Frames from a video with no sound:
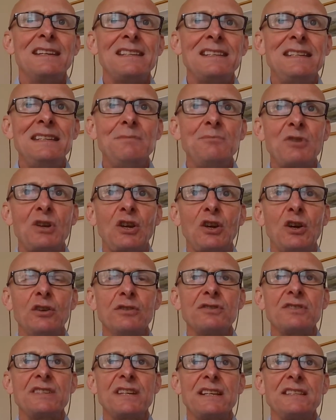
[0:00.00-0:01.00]
Keep the
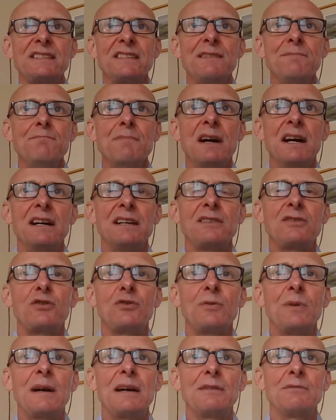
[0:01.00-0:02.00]
content in mind
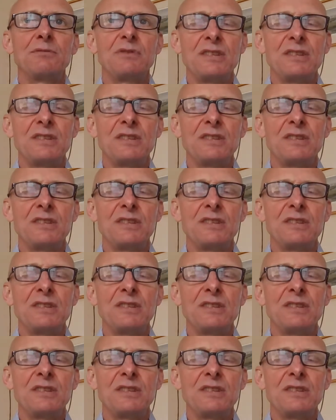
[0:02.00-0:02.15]
throughout